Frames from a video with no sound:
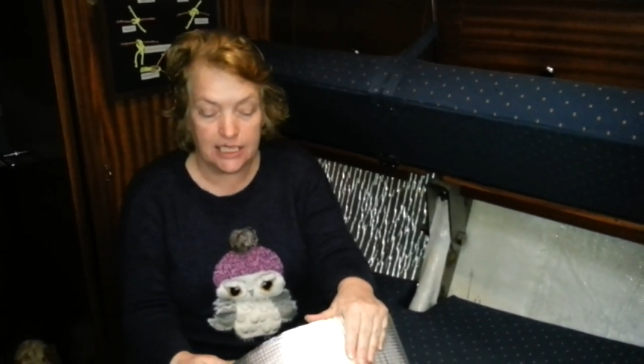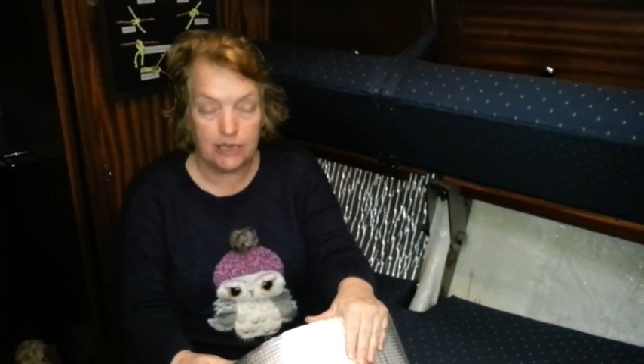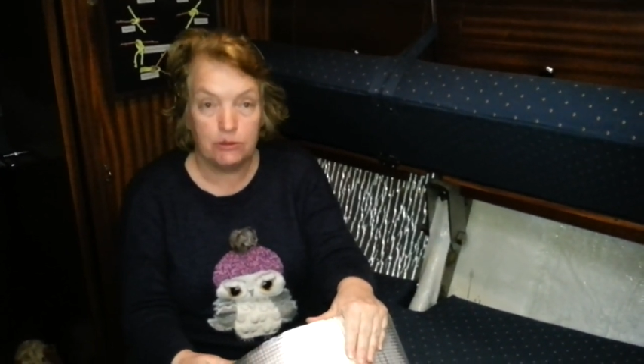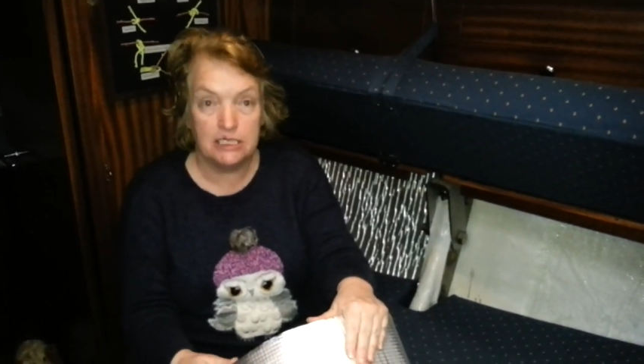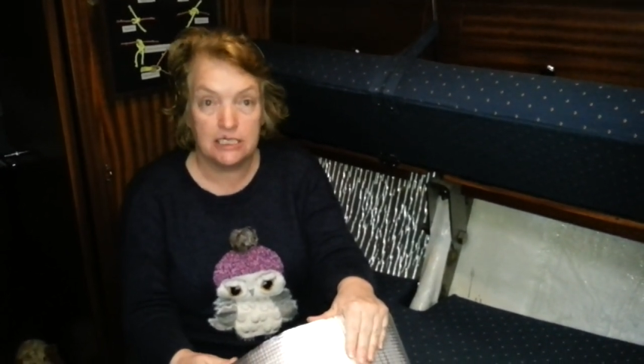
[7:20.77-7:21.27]

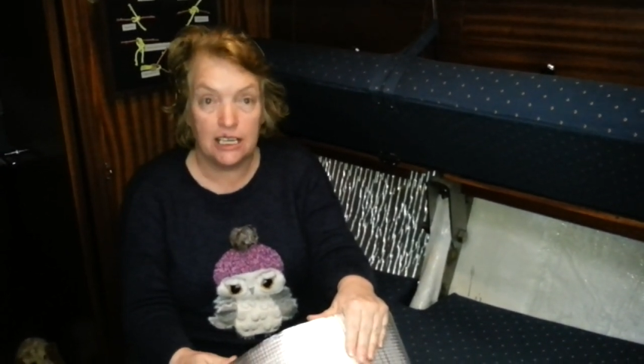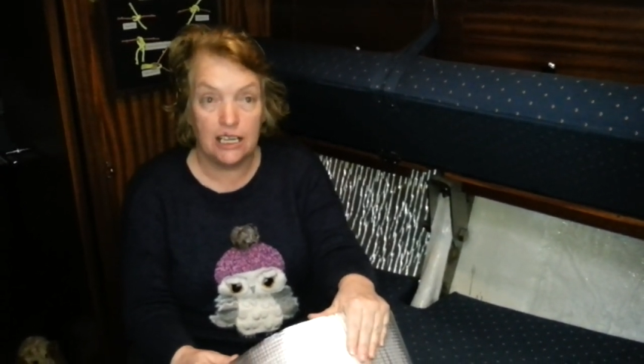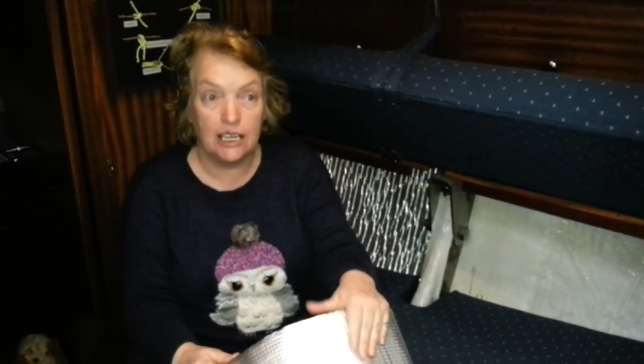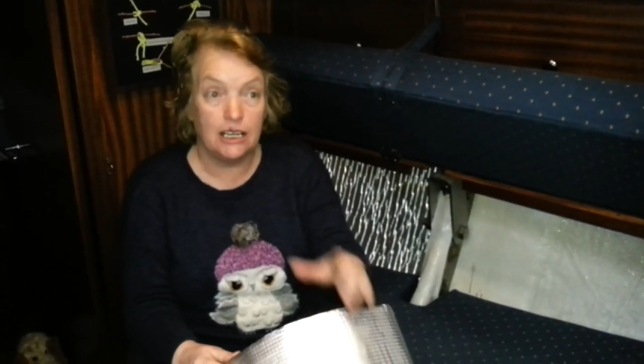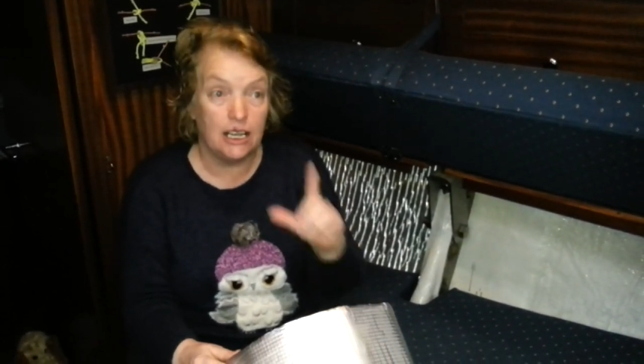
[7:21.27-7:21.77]
there was
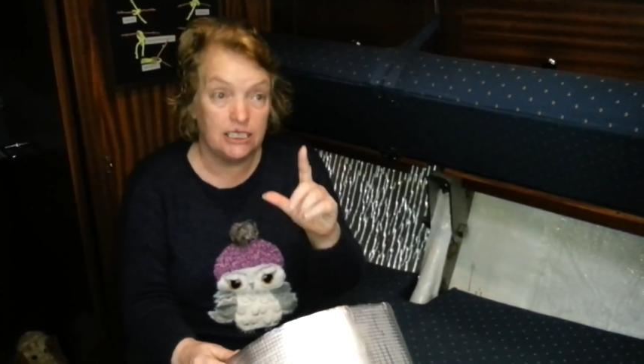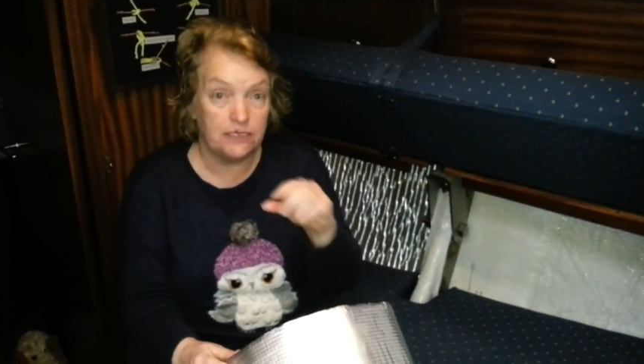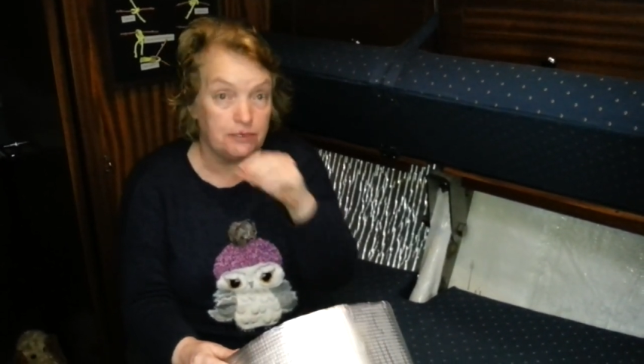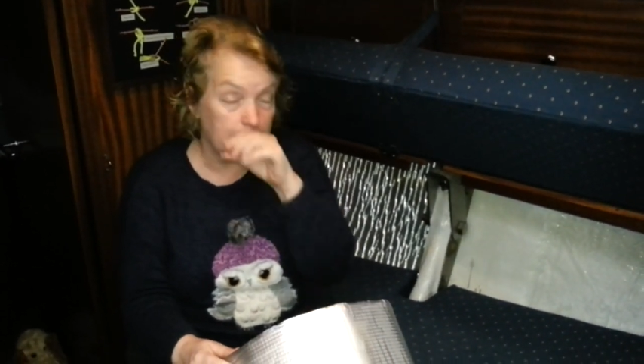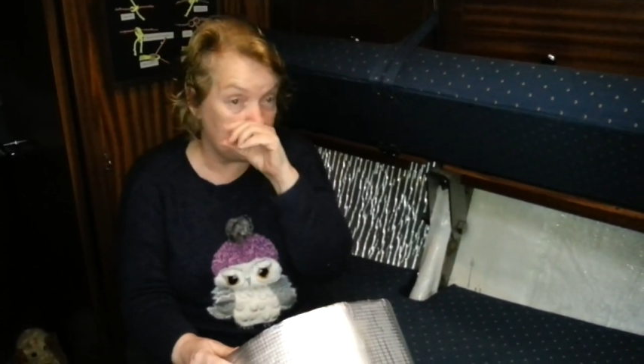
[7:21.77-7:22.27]
a
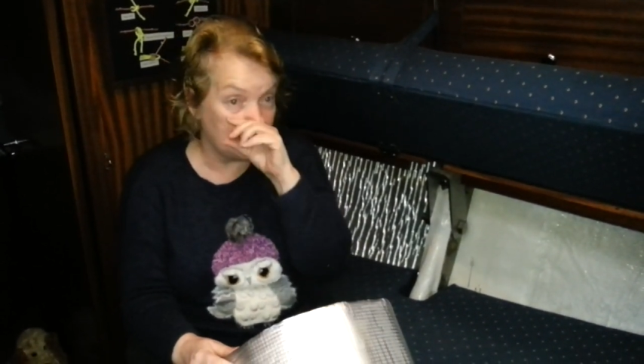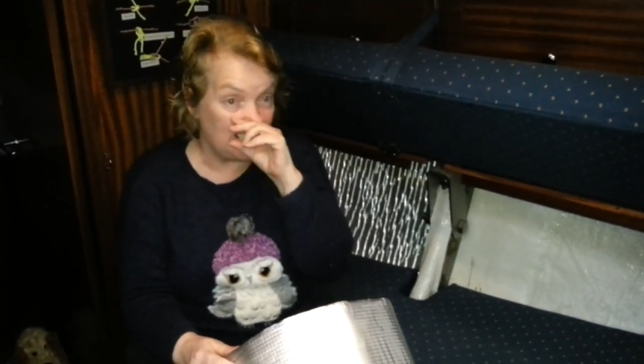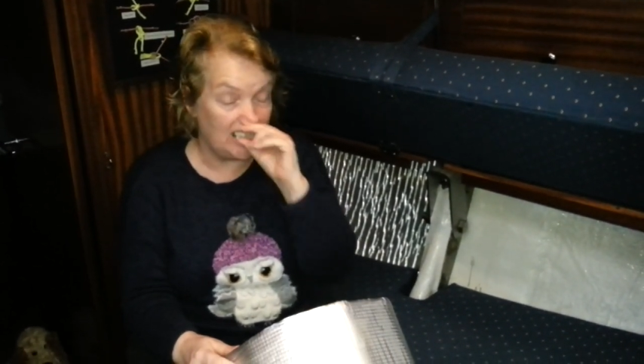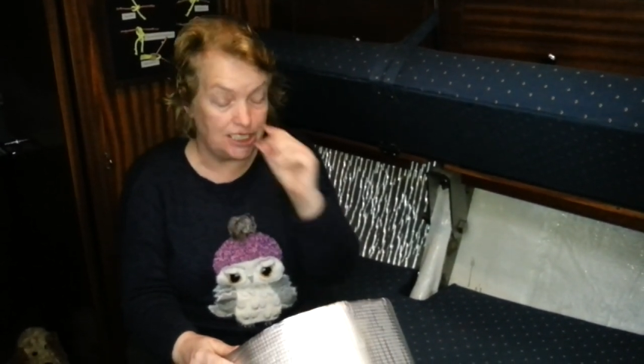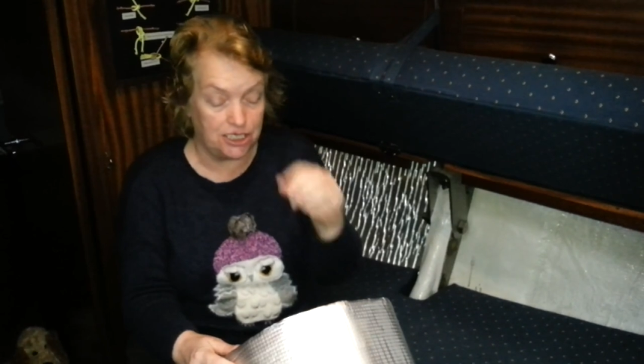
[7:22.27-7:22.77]
different
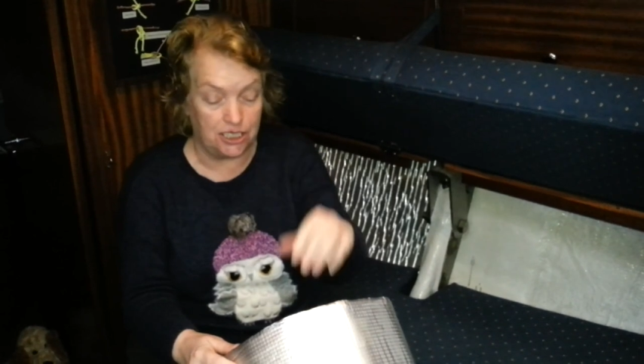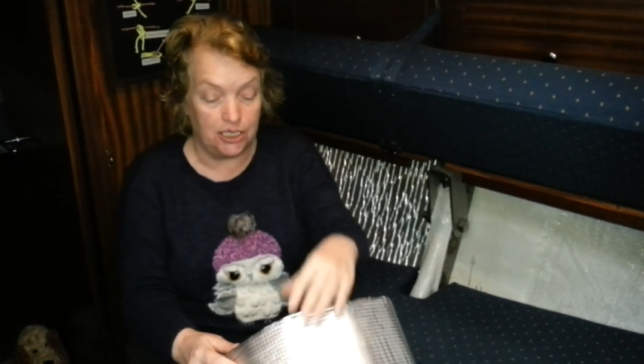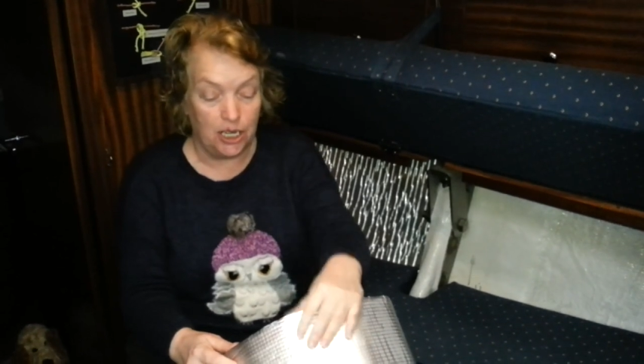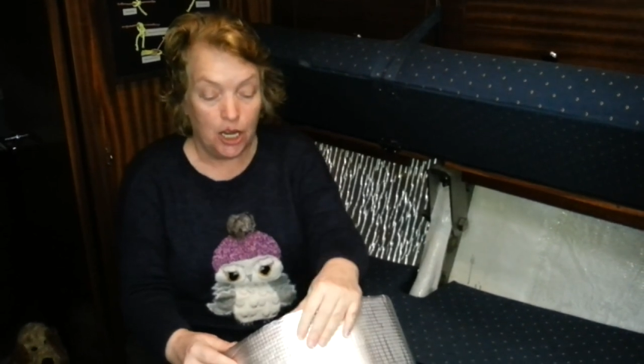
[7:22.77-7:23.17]
insulation.